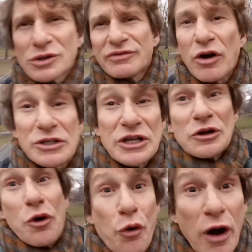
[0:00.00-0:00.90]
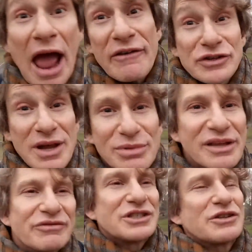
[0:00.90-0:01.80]
sorts of arts and crafts, I
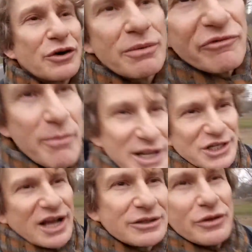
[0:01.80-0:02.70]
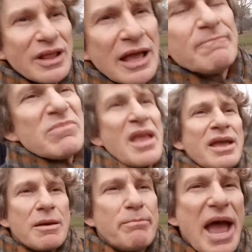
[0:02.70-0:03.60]
believe is the term from my childhood.
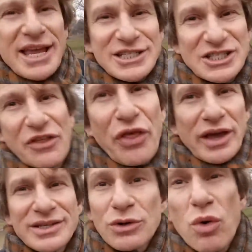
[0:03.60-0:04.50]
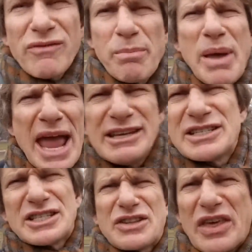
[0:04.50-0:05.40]
You paste things. Whoever
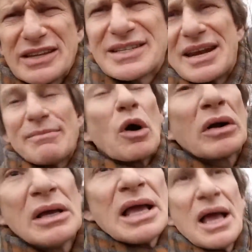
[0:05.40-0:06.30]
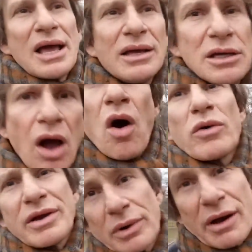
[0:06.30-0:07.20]
pastes things anymore?
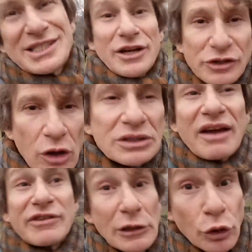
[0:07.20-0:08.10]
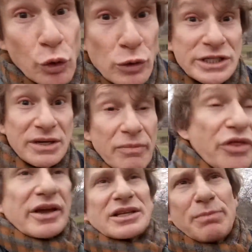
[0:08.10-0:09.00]
Oh, yeah, when I was an adult, I've glued some
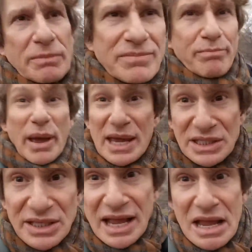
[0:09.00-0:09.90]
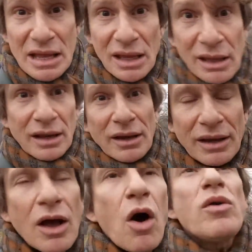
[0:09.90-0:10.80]
things, but pasting?
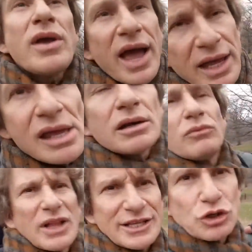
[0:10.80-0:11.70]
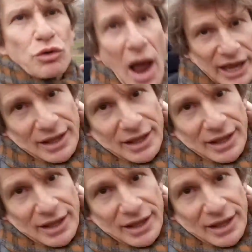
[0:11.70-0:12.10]
Okay, let's try